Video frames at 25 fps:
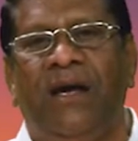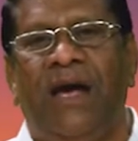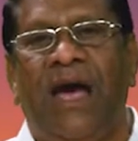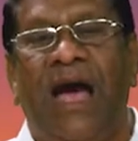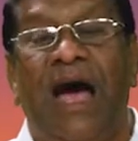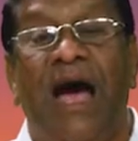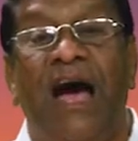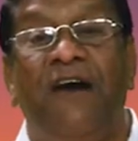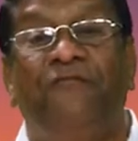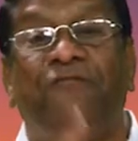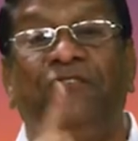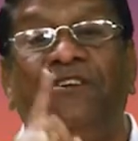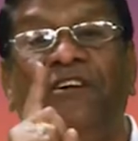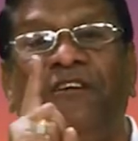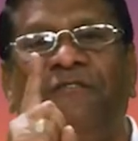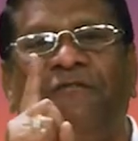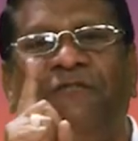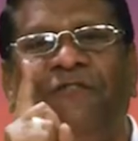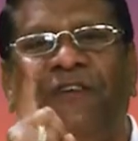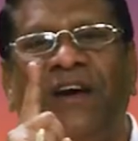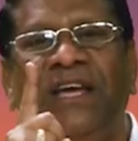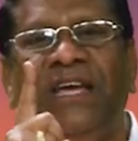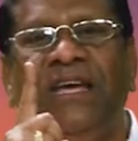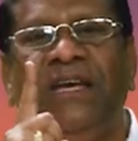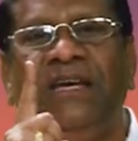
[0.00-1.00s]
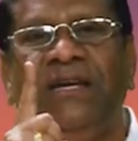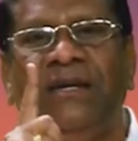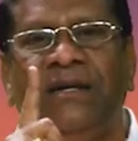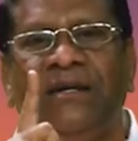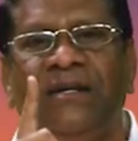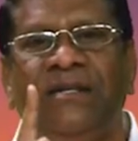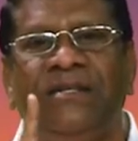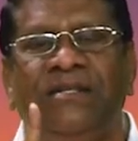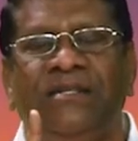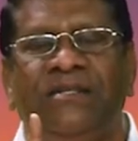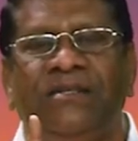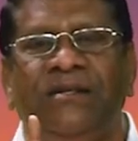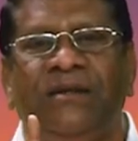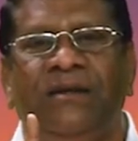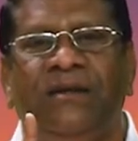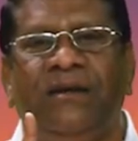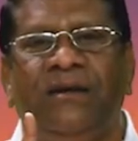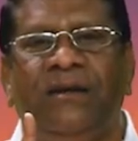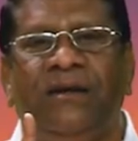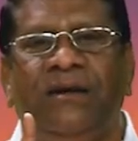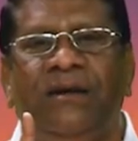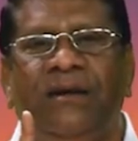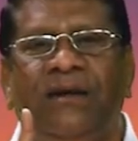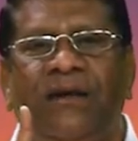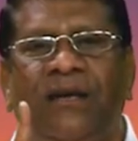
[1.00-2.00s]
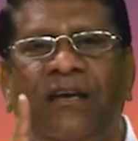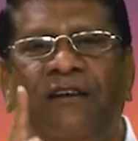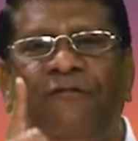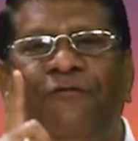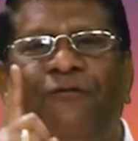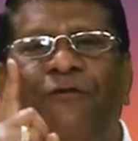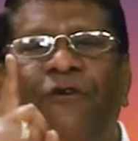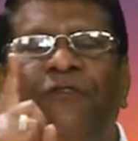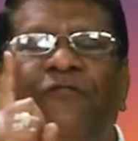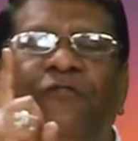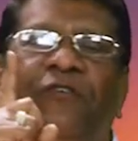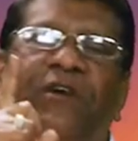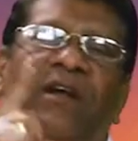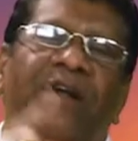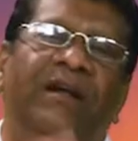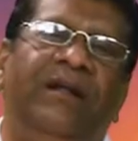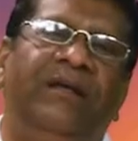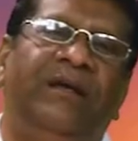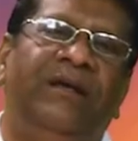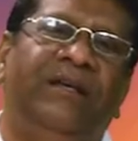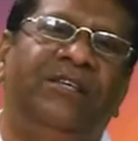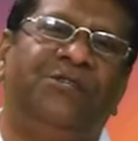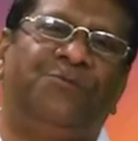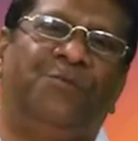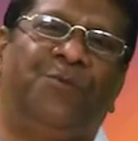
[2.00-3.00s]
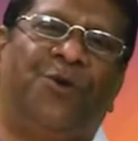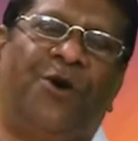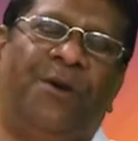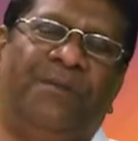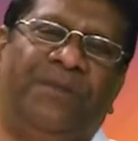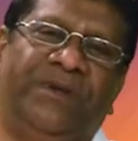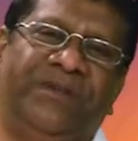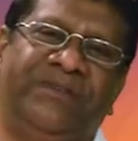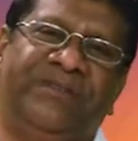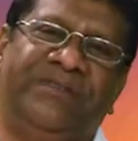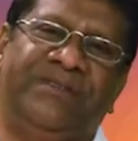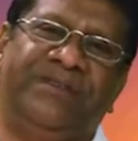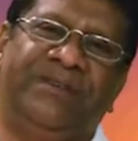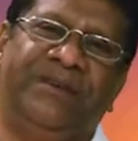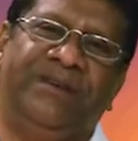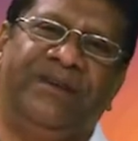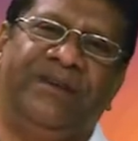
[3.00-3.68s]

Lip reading: After 5 years, he fulfilled his promise.